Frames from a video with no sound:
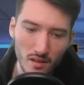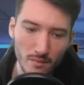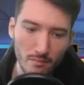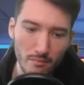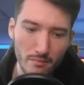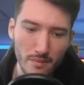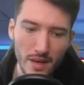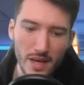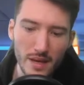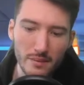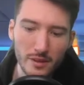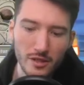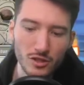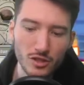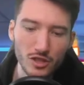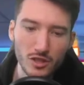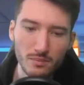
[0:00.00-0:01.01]
maybe
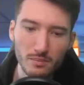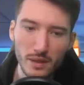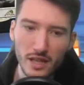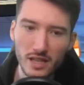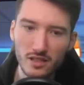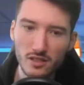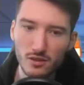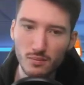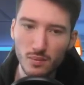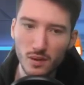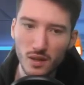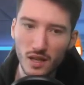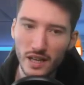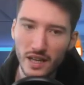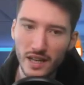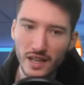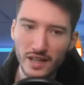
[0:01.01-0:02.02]
just better to
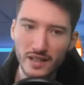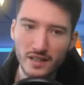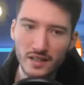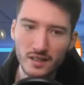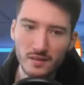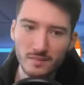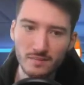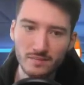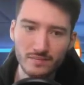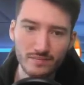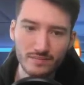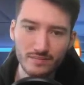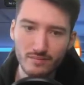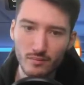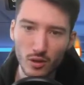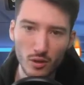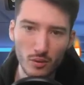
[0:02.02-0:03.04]
play
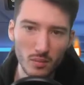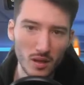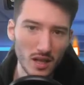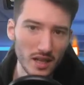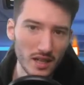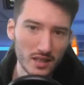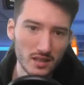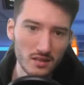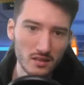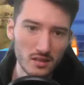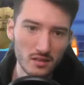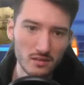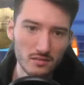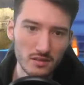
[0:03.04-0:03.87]
mono black, you know.